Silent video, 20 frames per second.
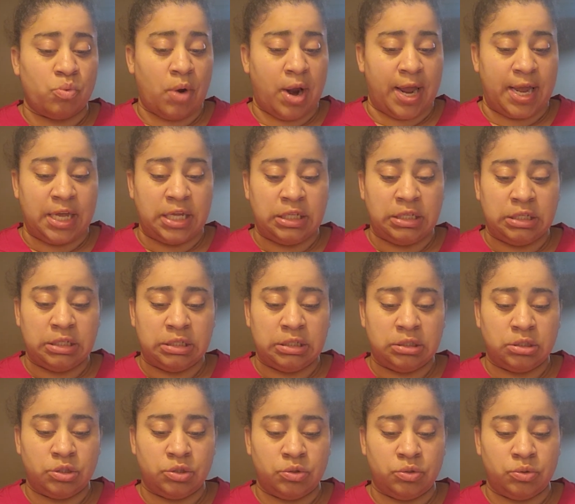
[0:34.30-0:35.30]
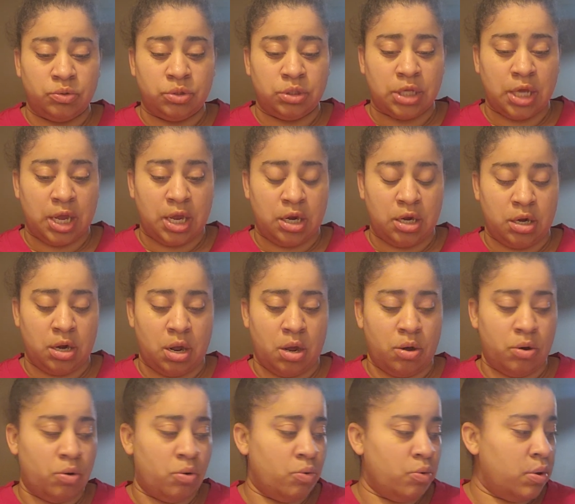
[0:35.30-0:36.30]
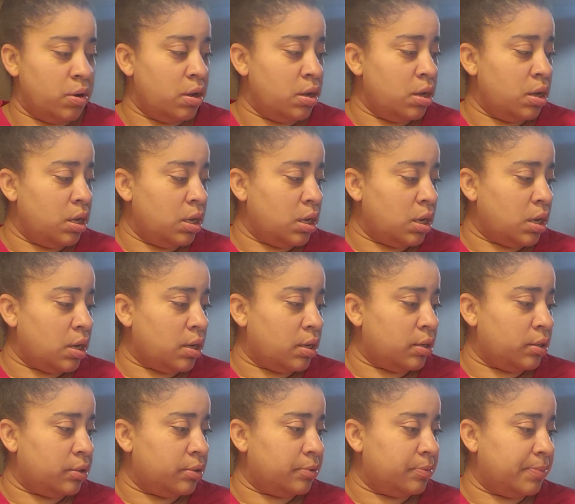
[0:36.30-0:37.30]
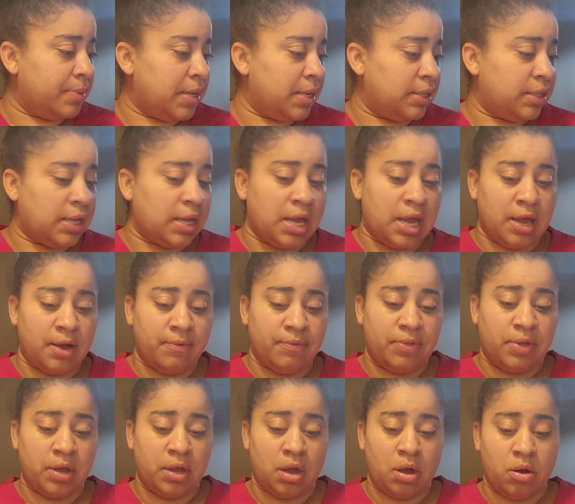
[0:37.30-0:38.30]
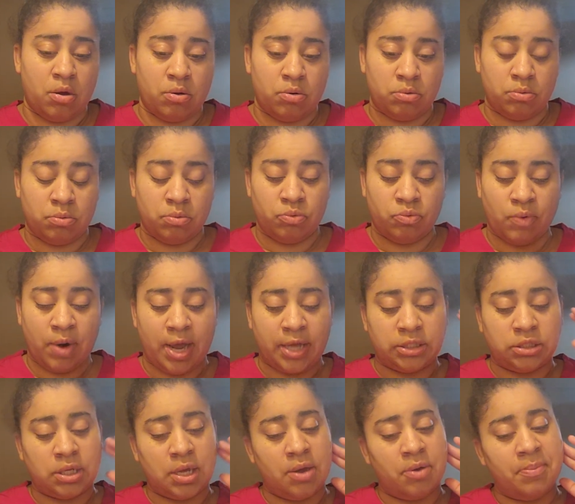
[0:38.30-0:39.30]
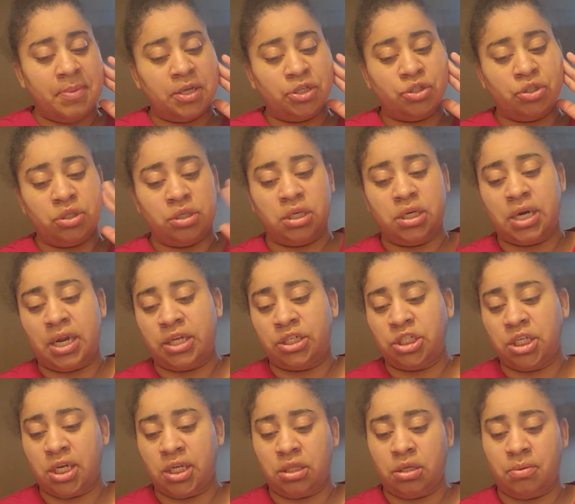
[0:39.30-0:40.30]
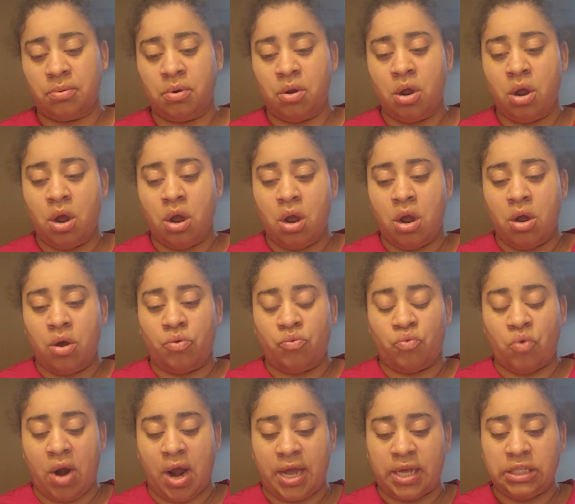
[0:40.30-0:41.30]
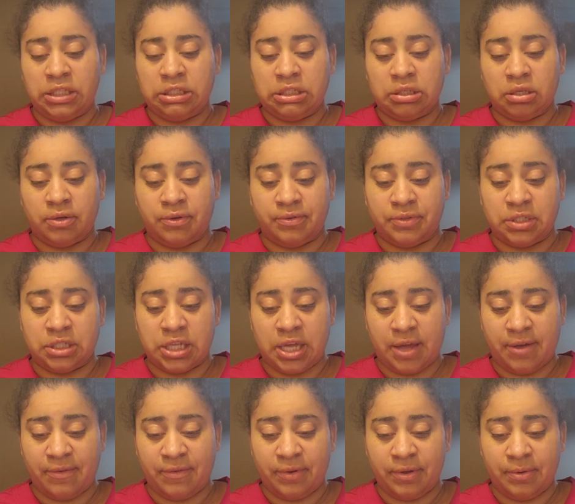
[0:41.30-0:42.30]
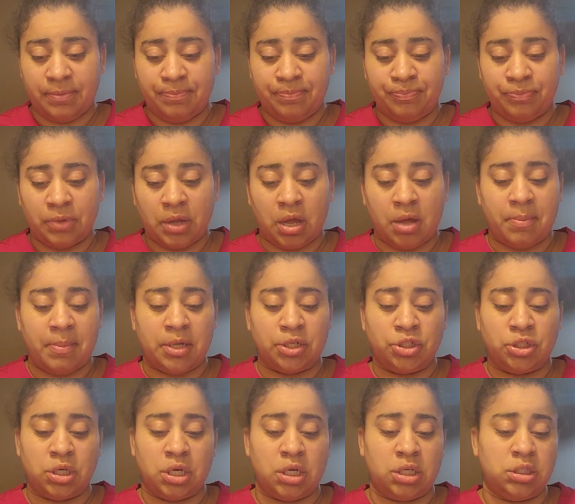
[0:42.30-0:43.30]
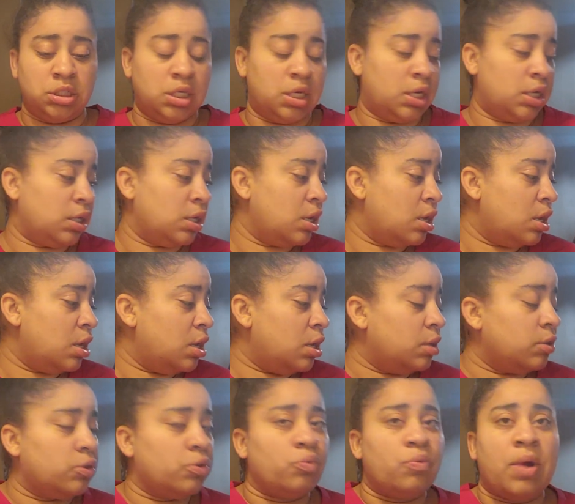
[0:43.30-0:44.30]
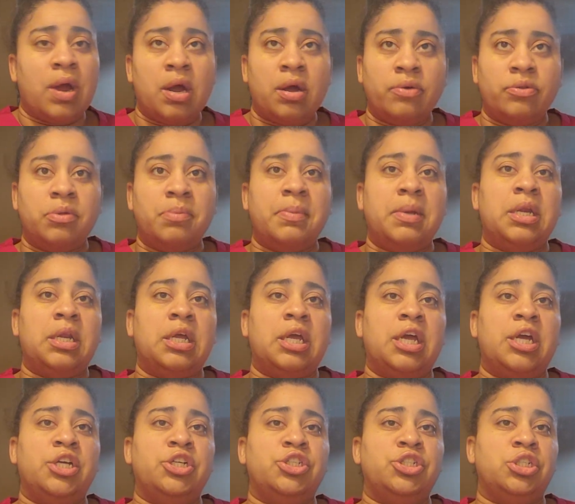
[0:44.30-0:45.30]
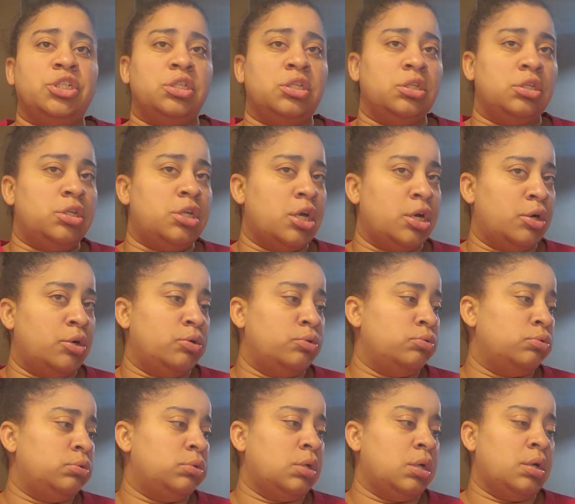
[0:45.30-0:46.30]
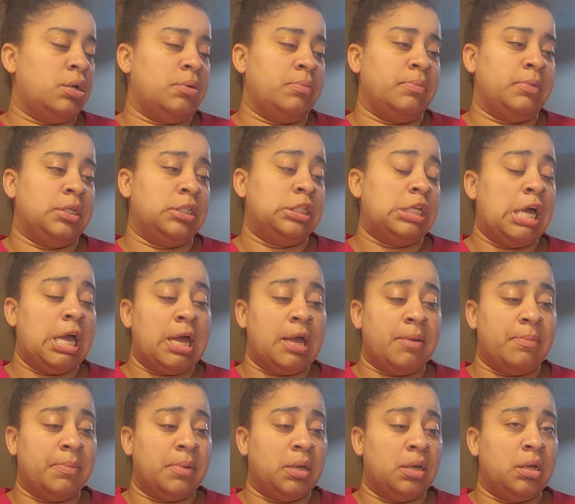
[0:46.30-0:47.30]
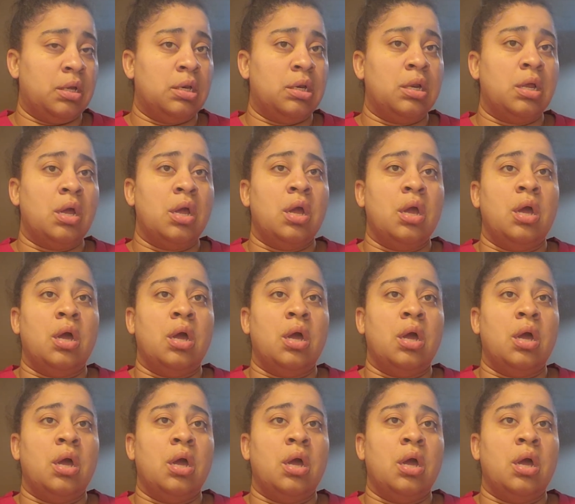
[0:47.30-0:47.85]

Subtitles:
right to say no, and they have their own rights. So I'll make sure that I check the rights of seven. I'll make sure I check the route of the medication, the dose, the timing,